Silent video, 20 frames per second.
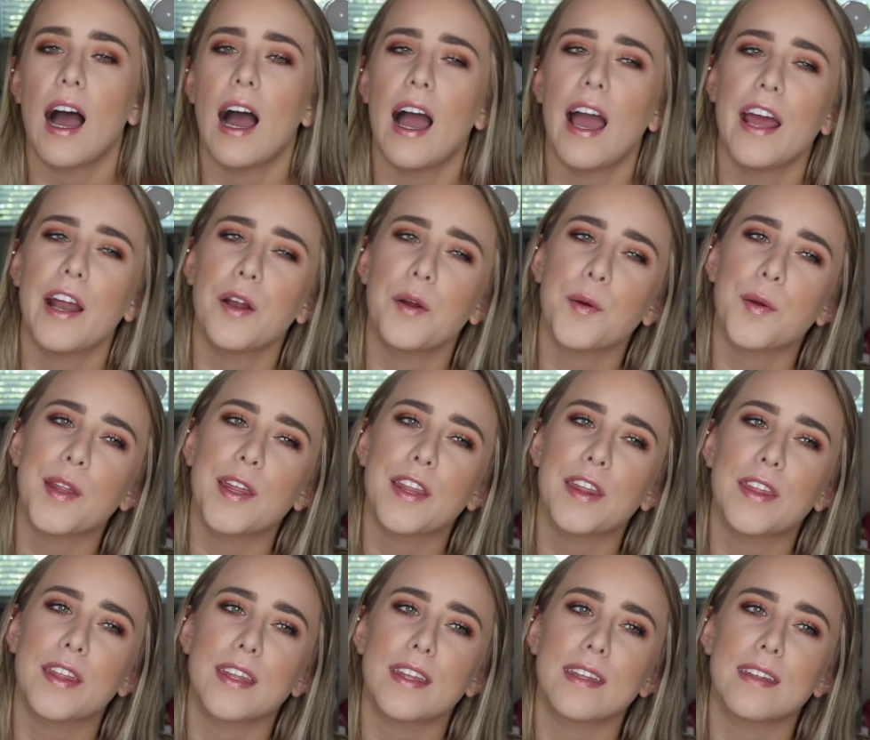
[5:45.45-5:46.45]
I don't really
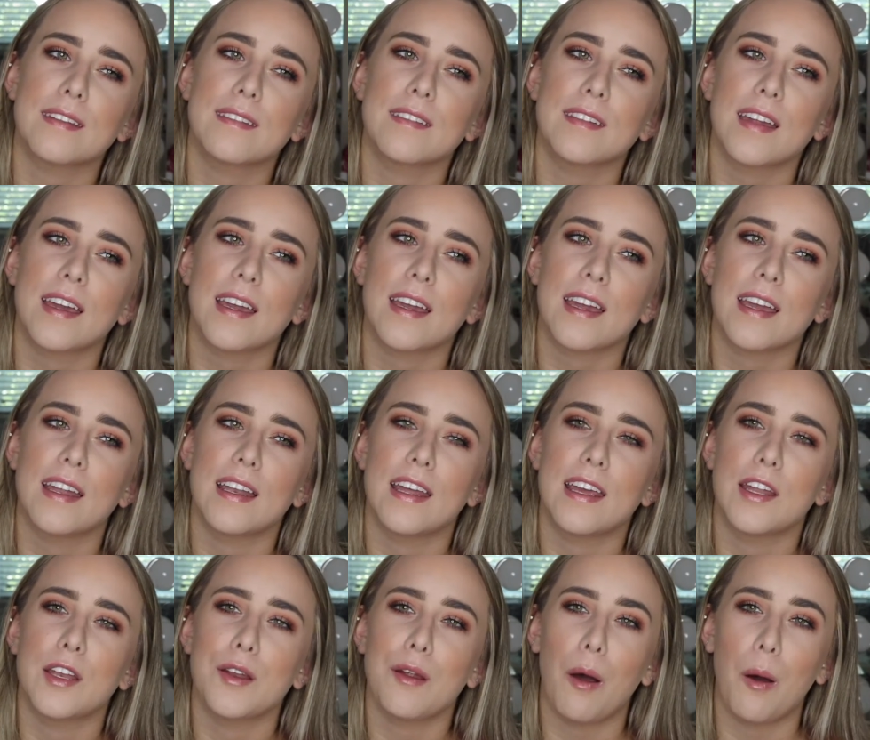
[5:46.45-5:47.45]
think it's like an
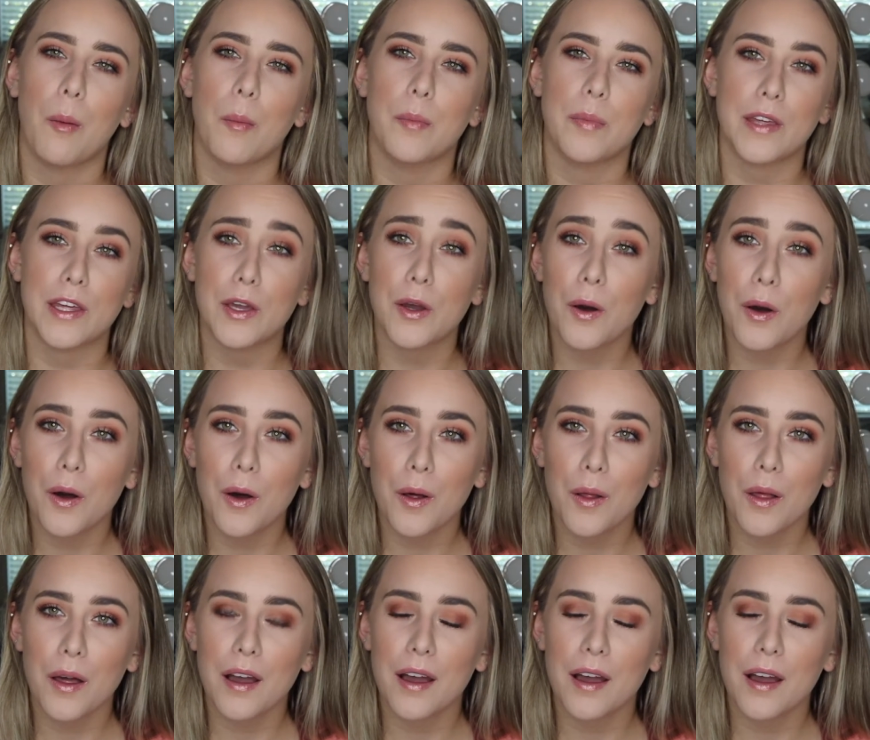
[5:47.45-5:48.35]
end-all be-all.